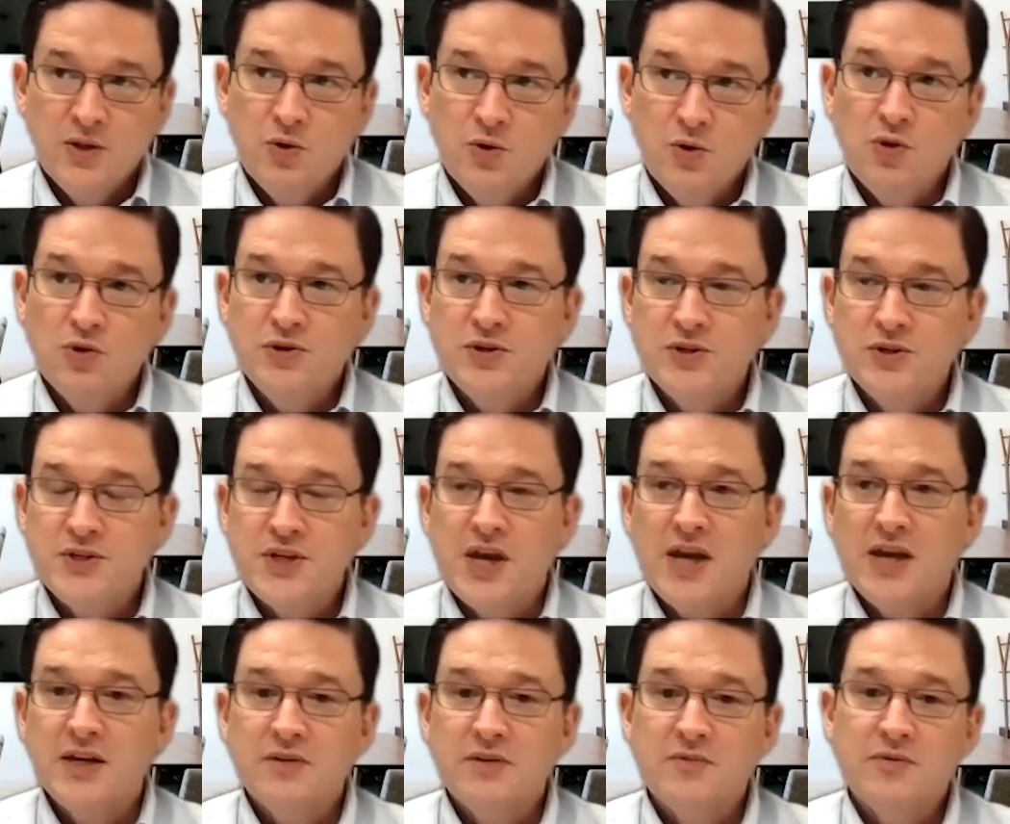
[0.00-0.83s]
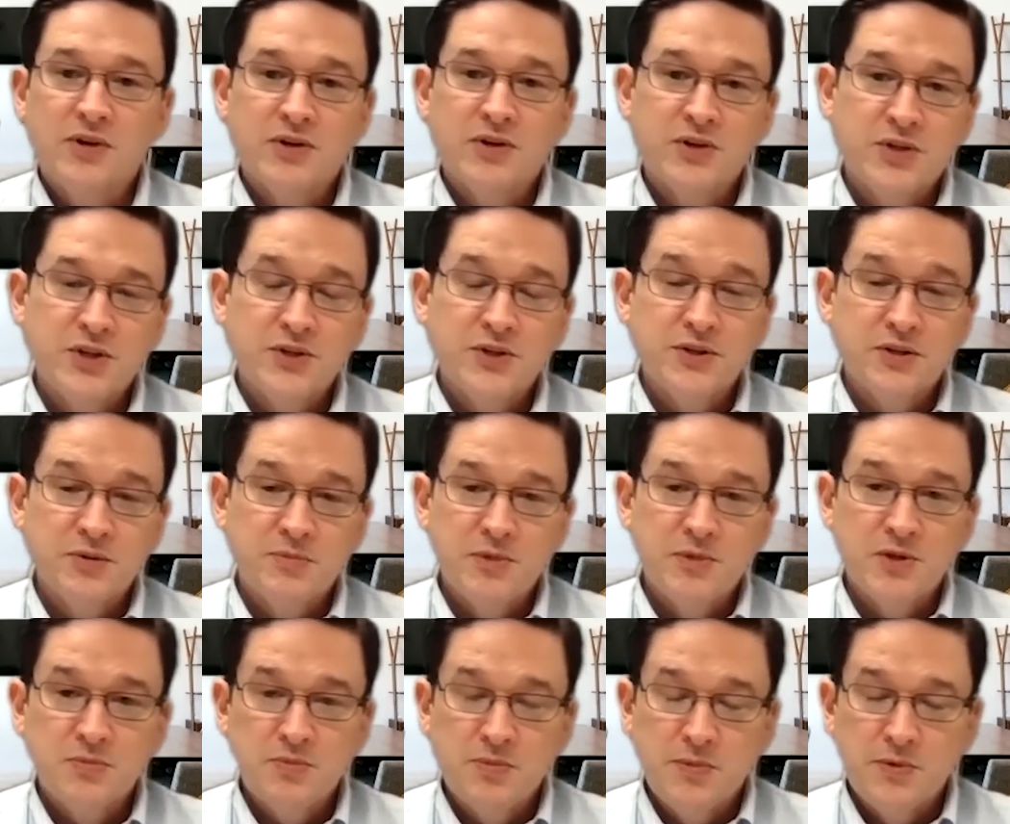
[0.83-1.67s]
The whole design of our
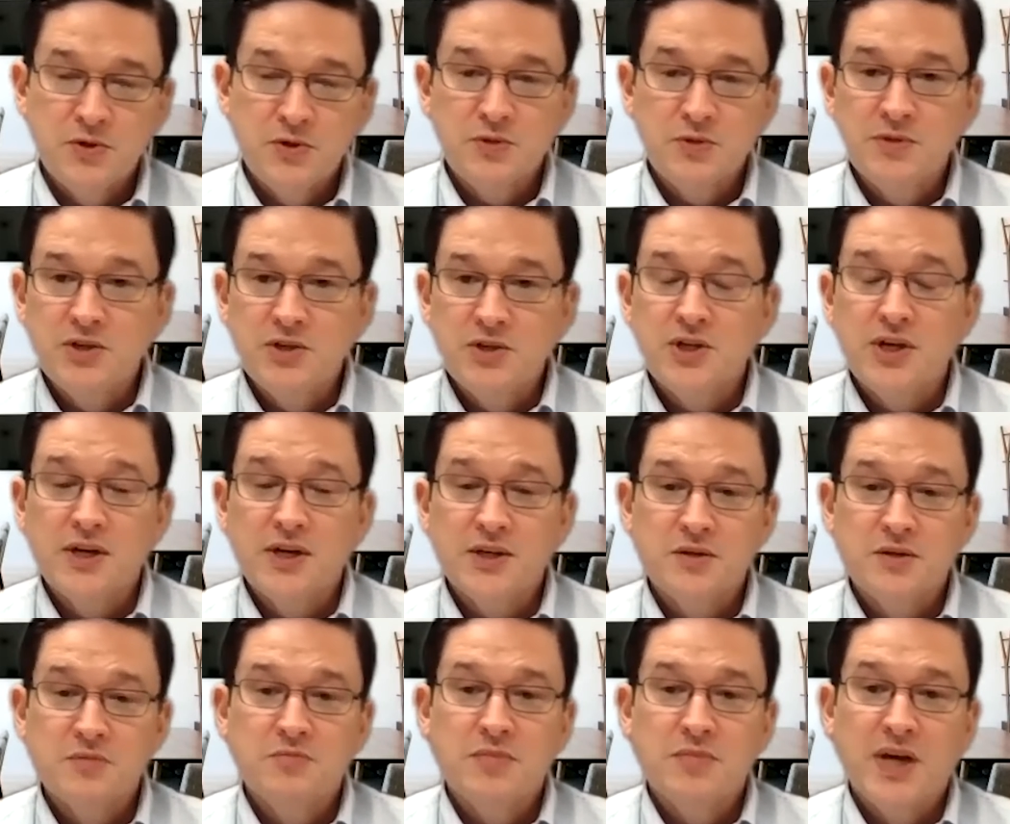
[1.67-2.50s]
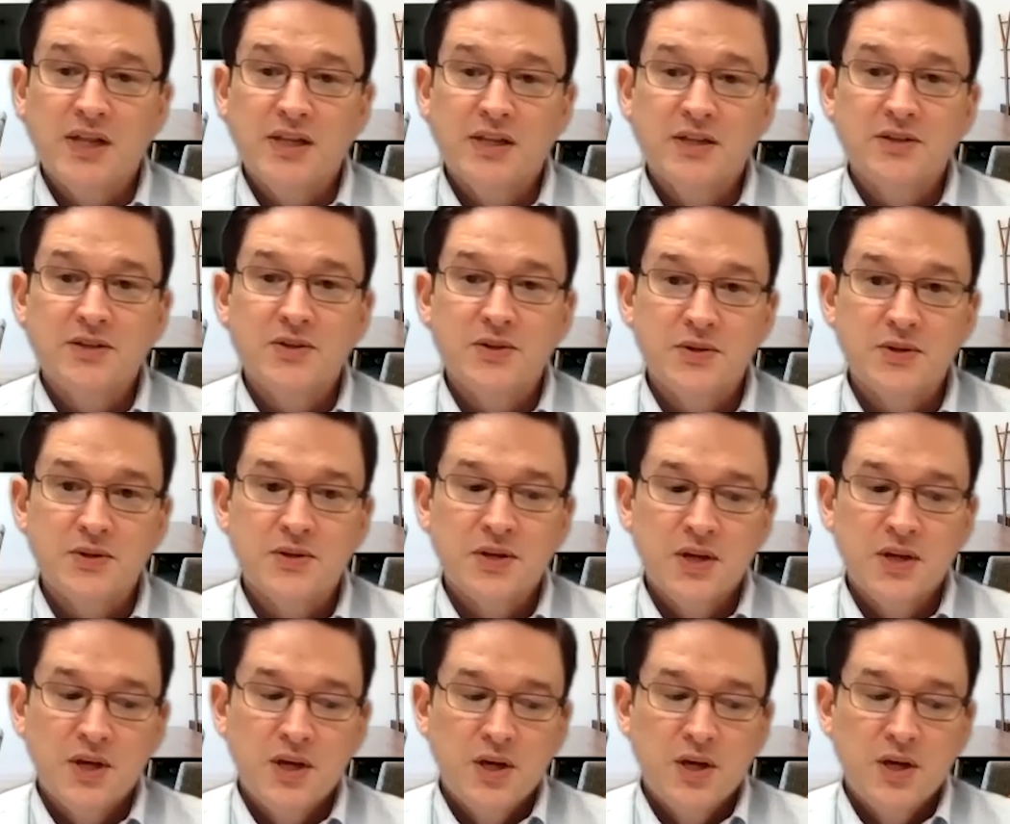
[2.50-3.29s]
system is supposed to be checks and balances,